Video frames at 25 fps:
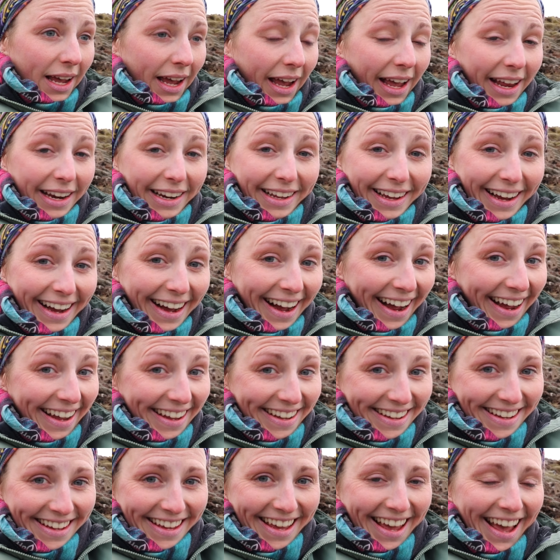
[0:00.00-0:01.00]
any
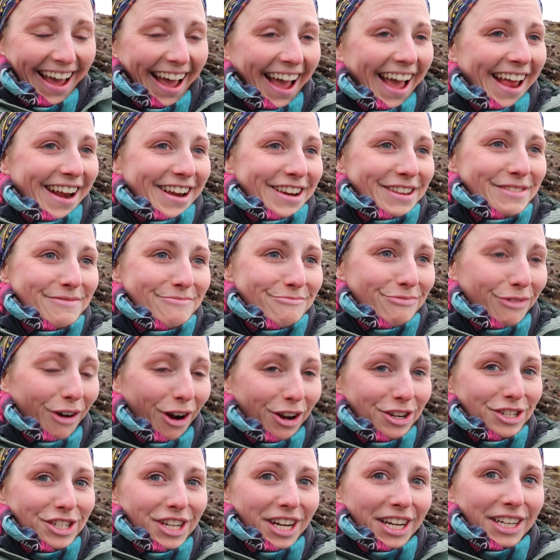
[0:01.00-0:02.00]
hike, any
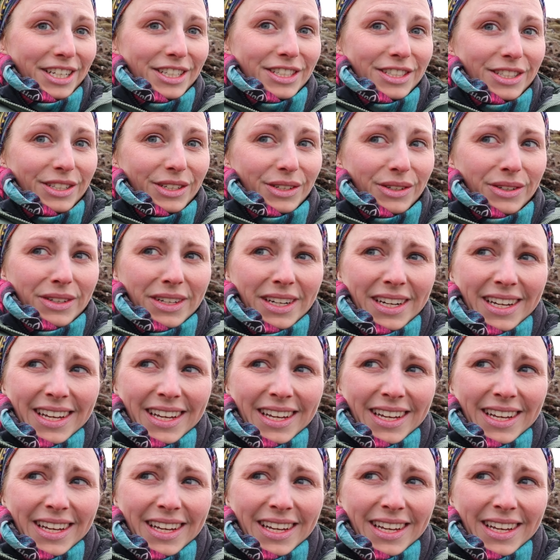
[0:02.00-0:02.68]
project, so